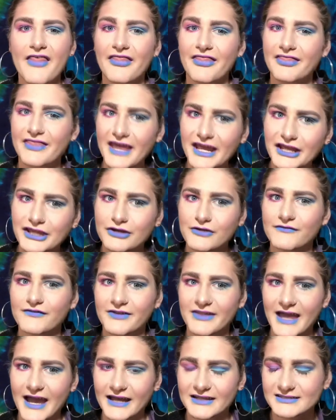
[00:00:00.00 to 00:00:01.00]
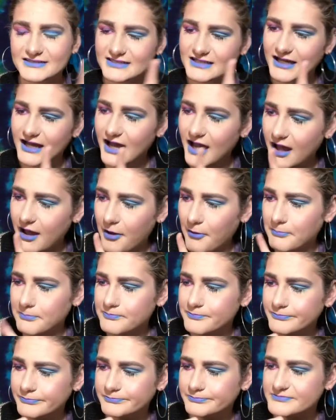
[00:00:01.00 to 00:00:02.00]
Thank you for that.
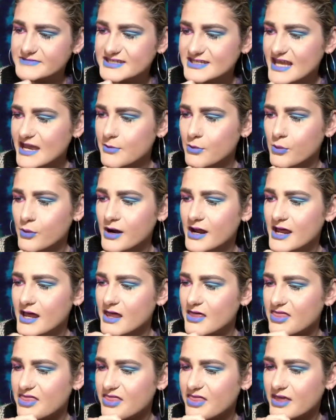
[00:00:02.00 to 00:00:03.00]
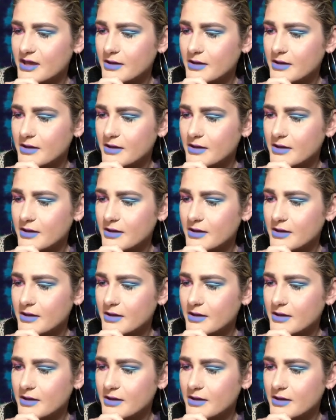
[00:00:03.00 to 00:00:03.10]
Um, same with